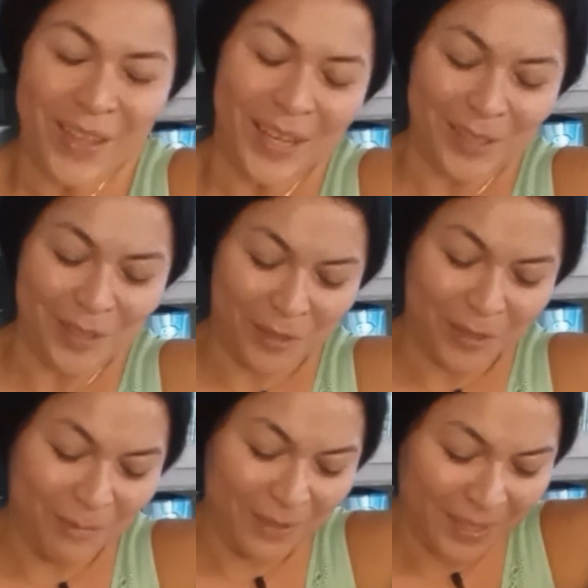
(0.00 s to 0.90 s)
It's
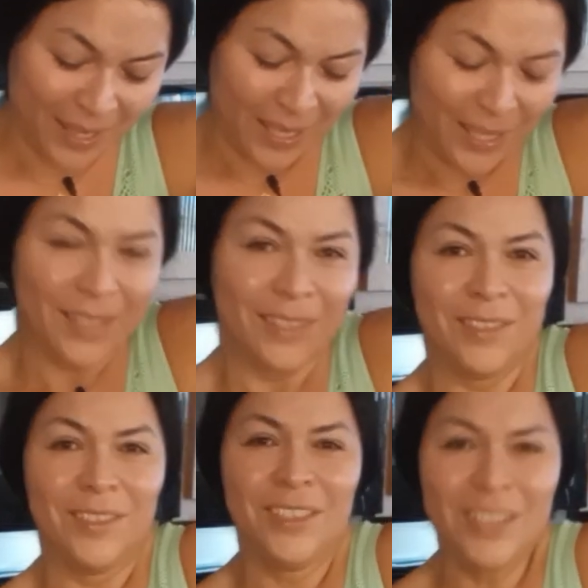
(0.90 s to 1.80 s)
just been.
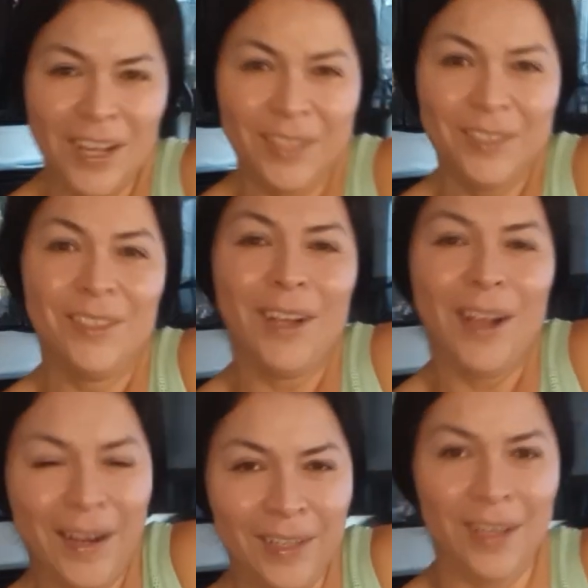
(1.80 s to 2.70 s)
God
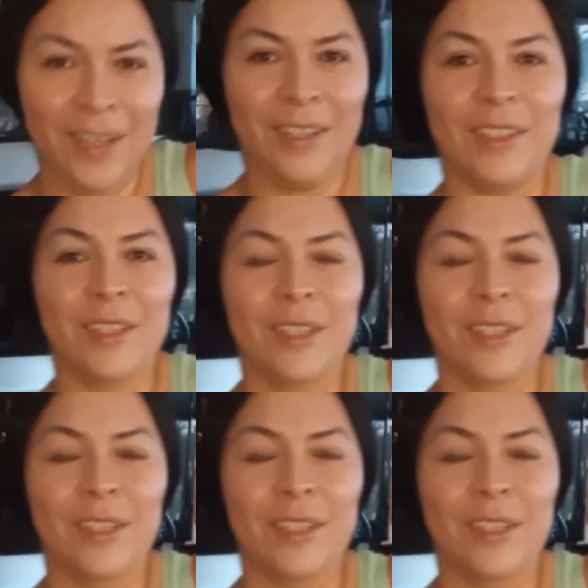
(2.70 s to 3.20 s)
dang it!